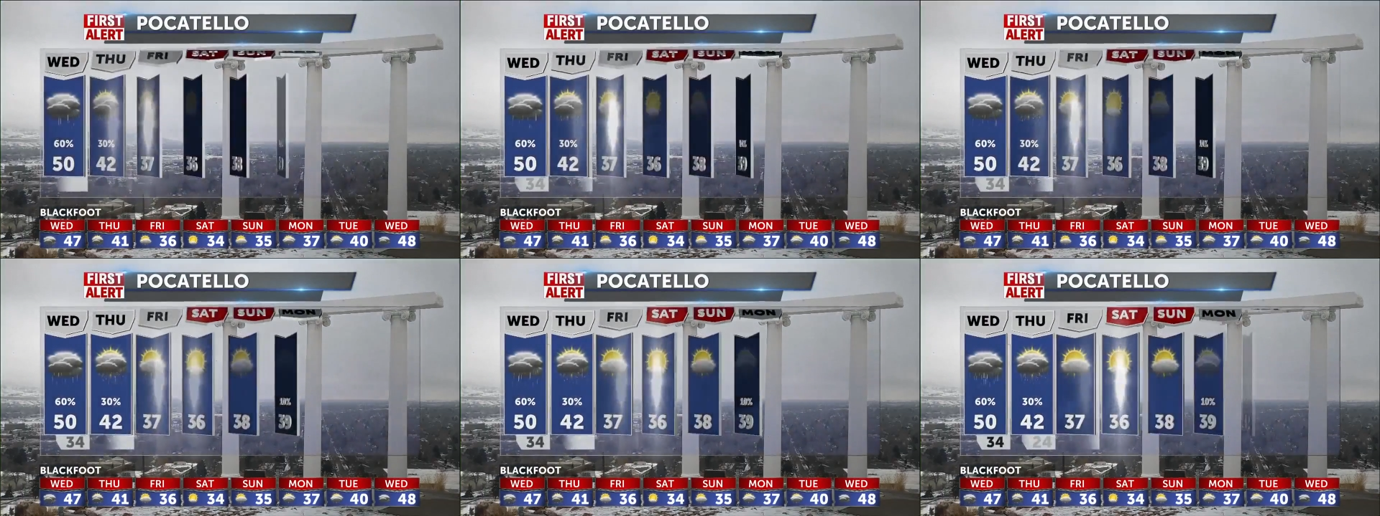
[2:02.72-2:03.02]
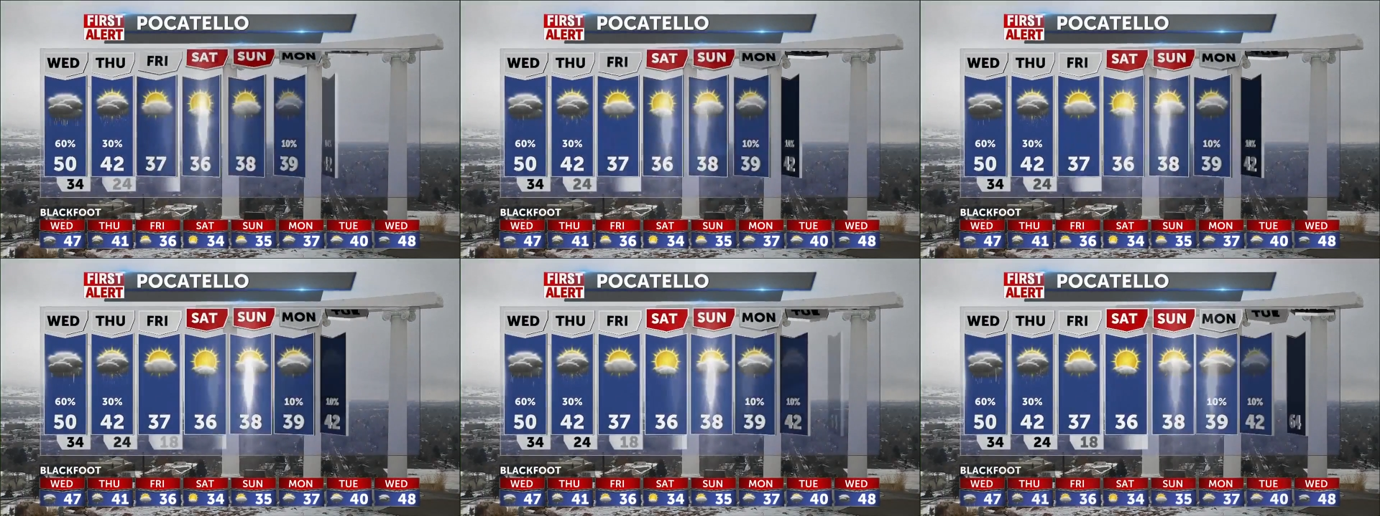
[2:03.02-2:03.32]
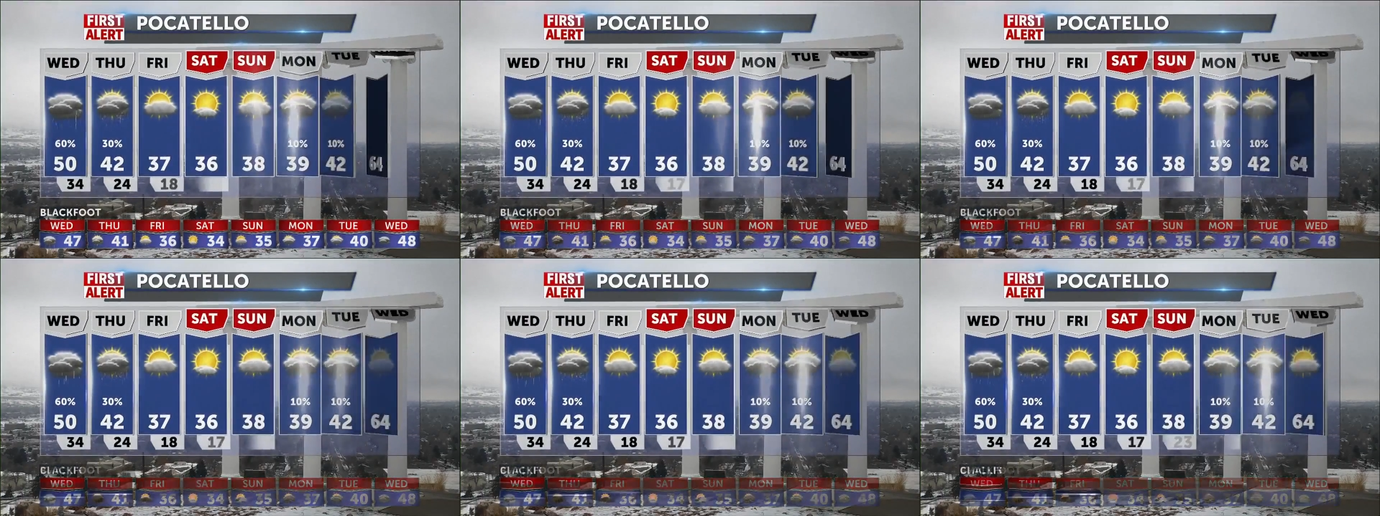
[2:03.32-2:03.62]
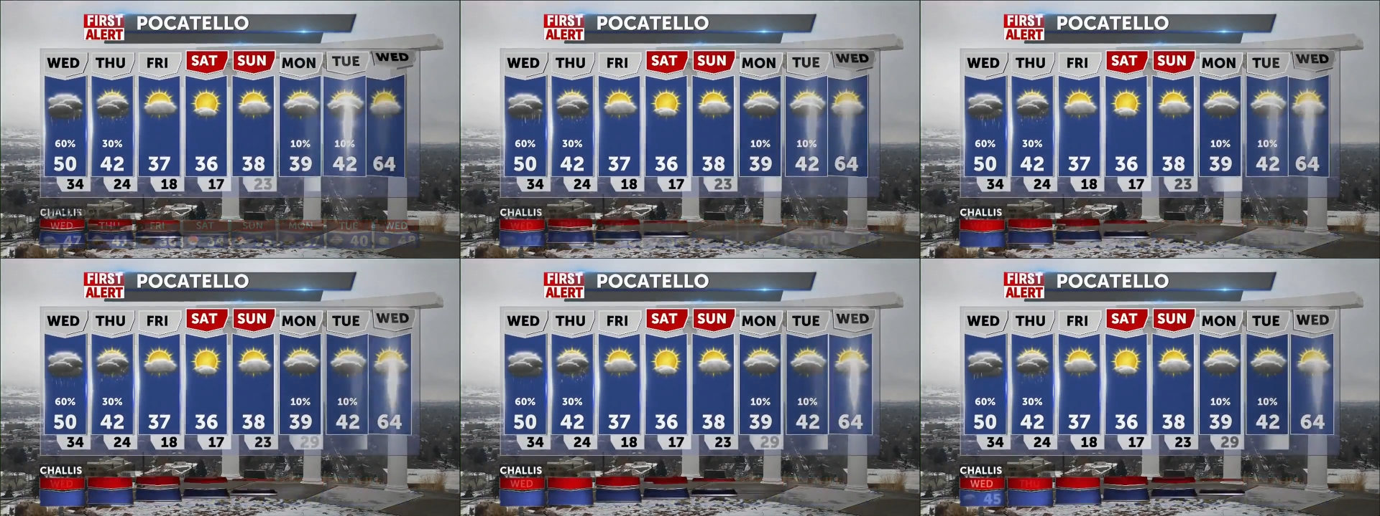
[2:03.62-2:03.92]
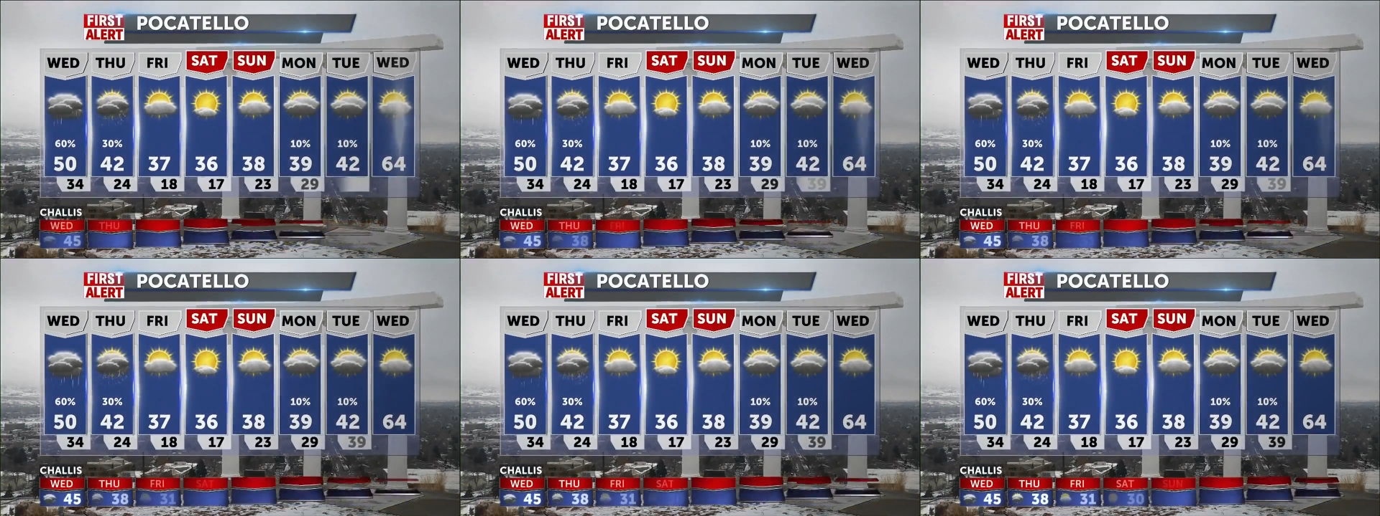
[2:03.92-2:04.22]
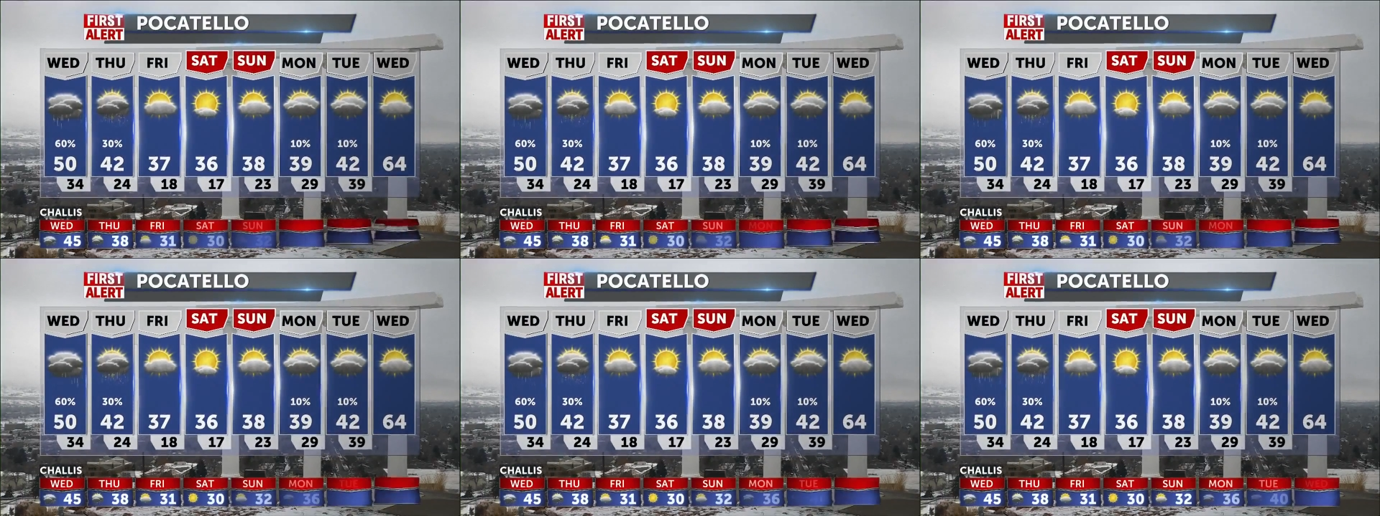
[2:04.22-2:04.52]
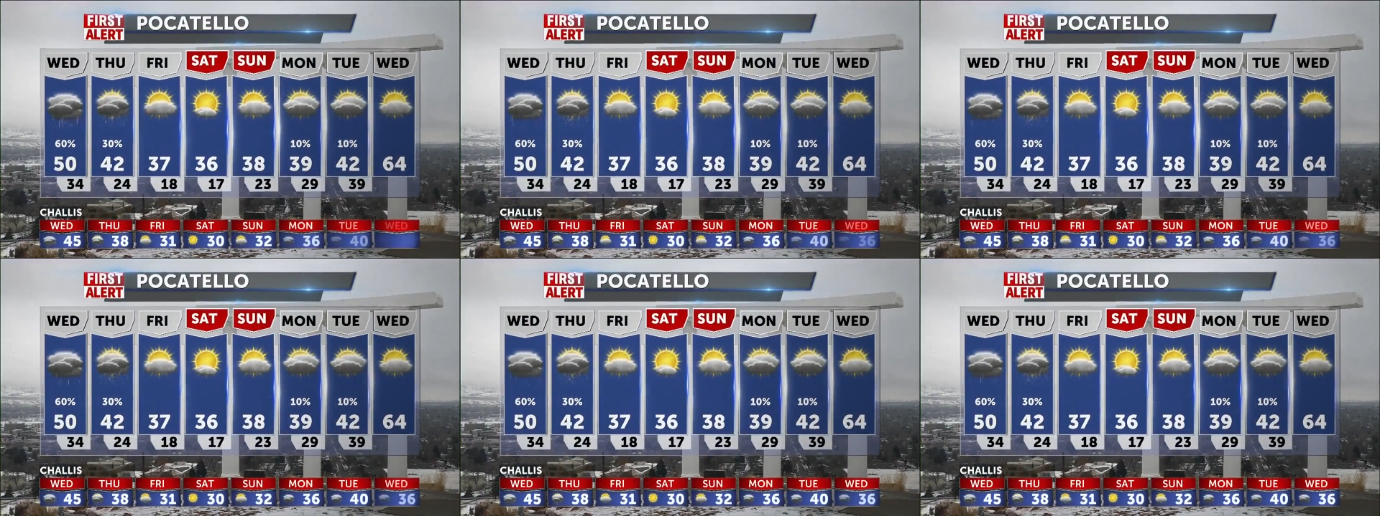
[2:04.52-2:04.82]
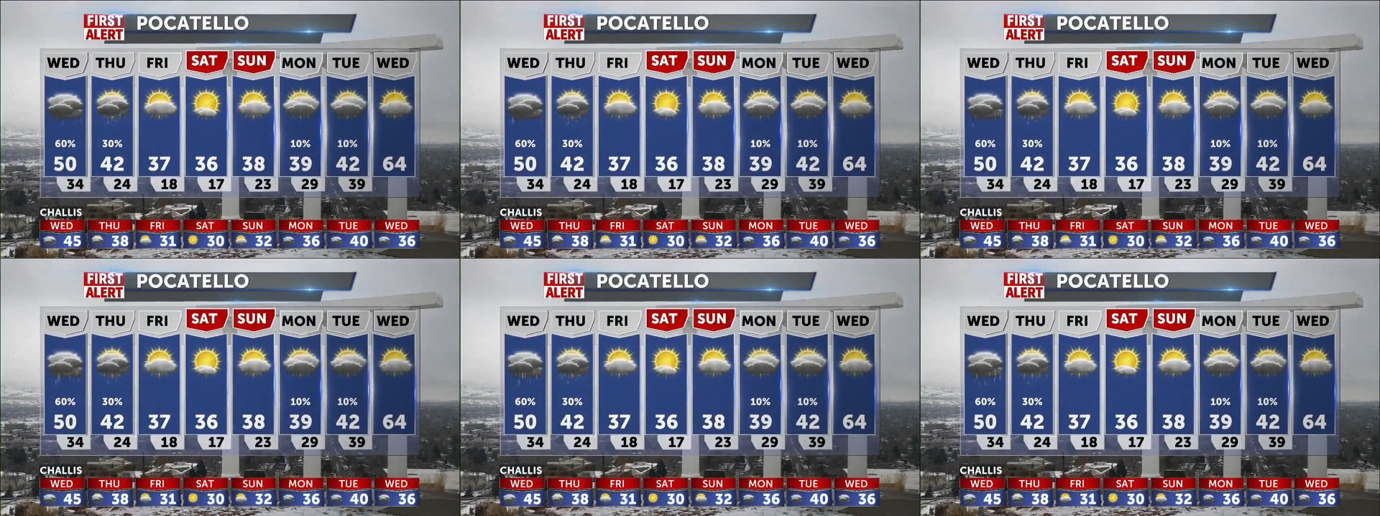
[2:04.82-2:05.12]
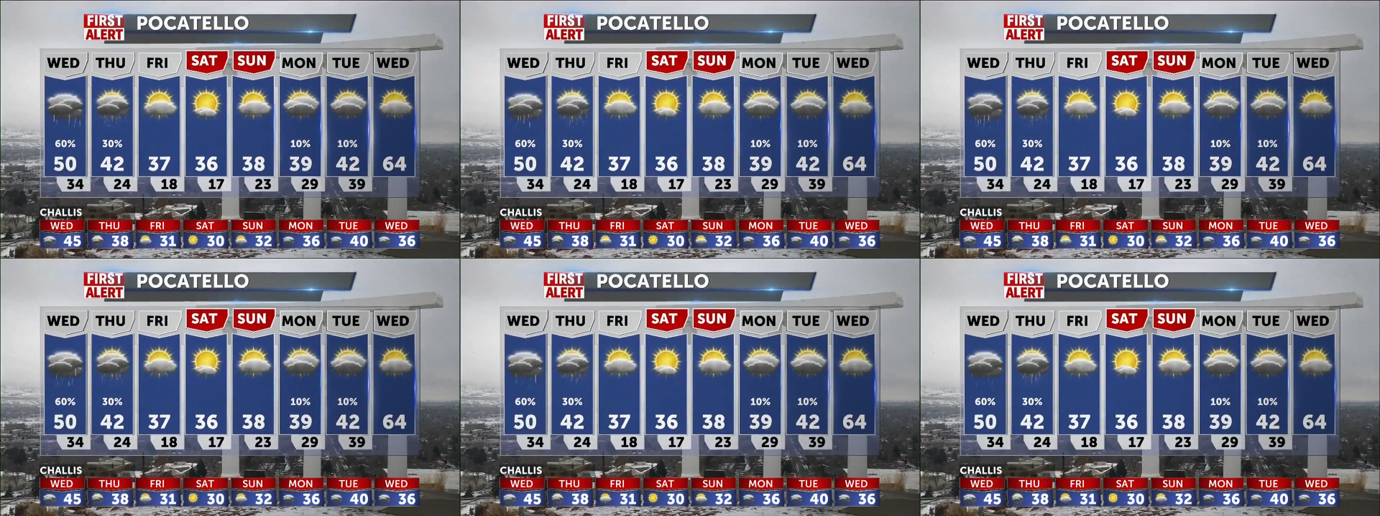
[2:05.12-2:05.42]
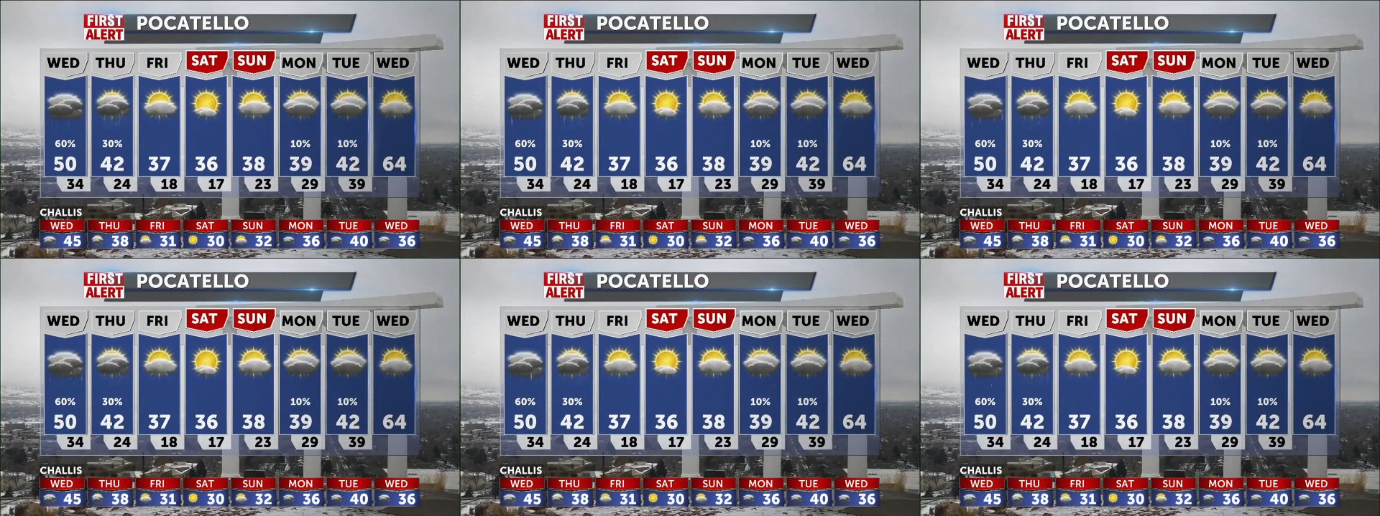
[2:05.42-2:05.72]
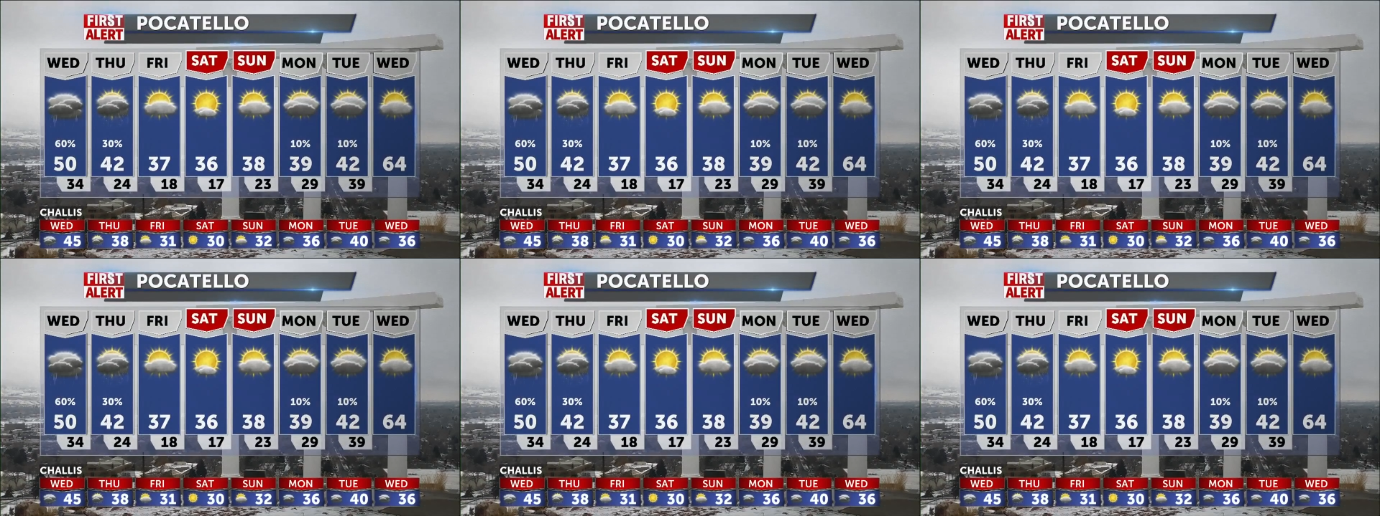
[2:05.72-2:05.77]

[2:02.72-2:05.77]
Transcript: No face is visible, so there are no lips to read.